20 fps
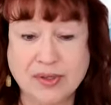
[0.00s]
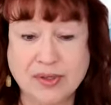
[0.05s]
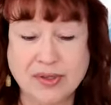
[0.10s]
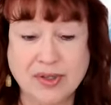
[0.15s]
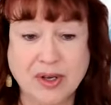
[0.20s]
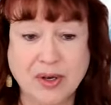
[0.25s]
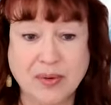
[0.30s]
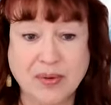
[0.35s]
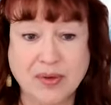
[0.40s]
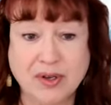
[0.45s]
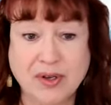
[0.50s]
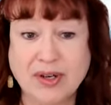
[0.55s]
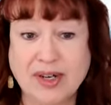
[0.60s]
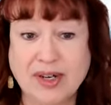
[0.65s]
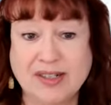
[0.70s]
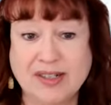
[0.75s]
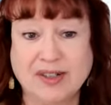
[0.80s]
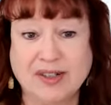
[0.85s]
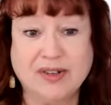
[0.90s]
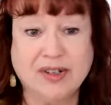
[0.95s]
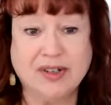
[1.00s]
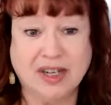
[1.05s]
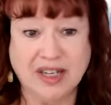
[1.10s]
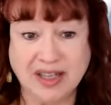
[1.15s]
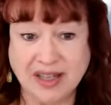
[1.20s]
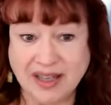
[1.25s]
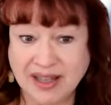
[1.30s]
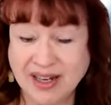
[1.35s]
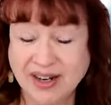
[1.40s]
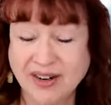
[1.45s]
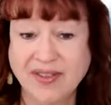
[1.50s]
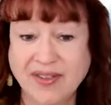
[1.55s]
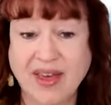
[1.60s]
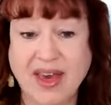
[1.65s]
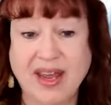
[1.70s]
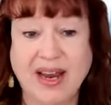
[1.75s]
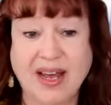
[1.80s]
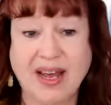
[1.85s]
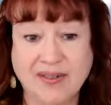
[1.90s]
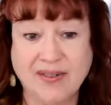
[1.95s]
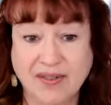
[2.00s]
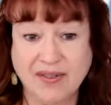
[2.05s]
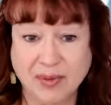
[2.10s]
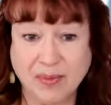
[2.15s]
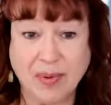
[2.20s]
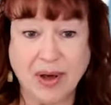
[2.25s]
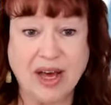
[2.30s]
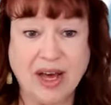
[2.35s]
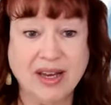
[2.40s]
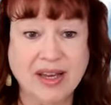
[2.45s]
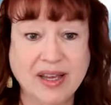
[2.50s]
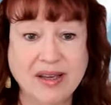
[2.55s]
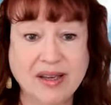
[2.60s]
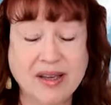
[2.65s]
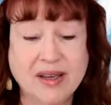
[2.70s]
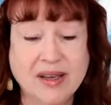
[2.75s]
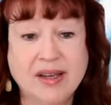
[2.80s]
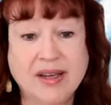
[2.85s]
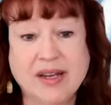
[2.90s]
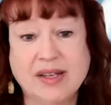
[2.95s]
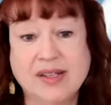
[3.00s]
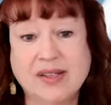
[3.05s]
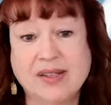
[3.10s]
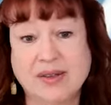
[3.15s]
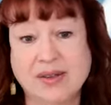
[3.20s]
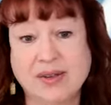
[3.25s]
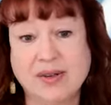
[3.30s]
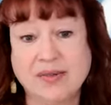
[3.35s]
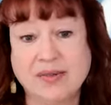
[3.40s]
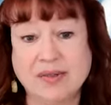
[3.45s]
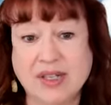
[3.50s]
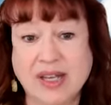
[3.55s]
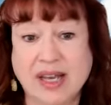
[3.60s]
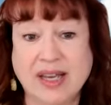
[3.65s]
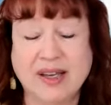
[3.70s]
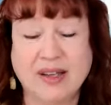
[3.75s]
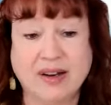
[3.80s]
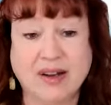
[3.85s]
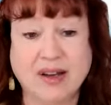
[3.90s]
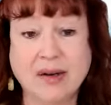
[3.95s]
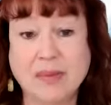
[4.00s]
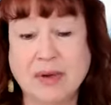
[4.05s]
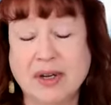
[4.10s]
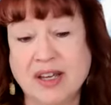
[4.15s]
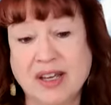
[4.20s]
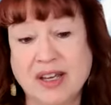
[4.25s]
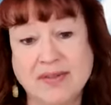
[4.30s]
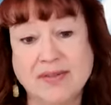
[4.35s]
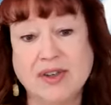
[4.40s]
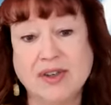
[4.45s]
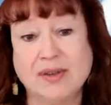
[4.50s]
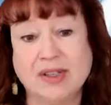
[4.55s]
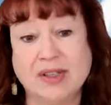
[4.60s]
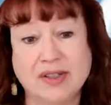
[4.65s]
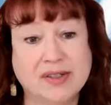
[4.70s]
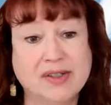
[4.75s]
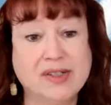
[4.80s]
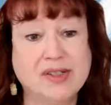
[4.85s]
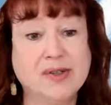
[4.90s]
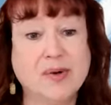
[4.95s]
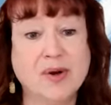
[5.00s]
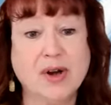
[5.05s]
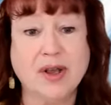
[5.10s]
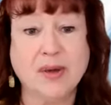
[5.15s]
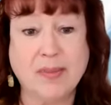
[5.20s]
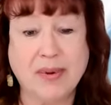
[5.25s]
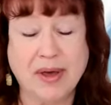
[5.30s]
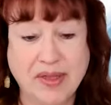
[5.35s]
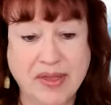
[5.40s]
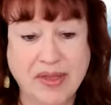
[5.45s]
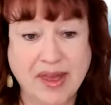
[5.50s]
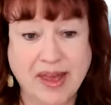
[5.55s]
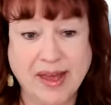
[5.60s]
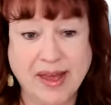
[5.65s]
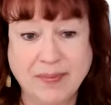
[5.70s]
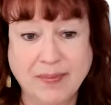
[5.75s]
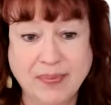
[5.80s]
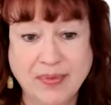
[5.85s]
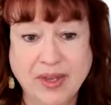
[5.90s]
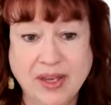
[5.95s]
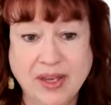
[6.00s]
So you need to learn to clear that out of your body so you don't take it on. I'm going to give you a little story about that.